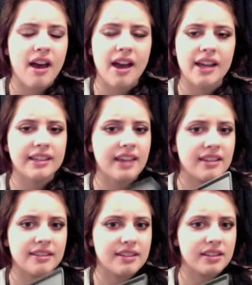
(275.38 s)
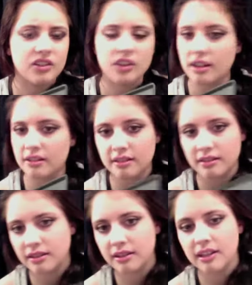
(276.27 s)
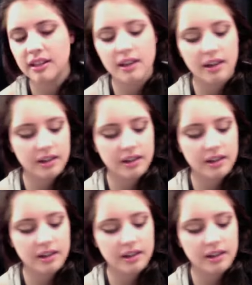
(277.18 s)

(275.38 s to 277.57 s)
I guess it's just the